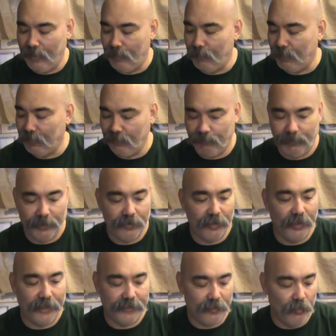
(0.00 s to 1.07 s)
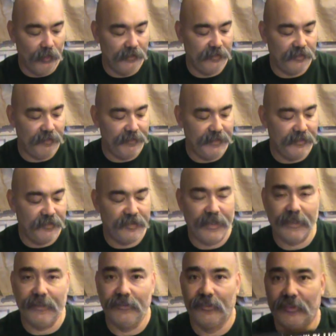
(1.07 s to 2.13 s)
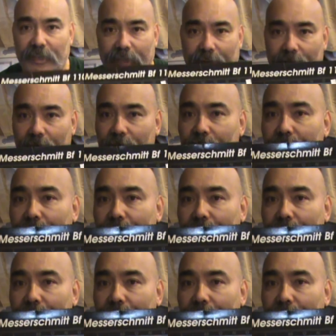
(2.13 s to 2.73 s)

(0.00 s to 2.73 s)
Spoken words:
I built the 1/72nd scale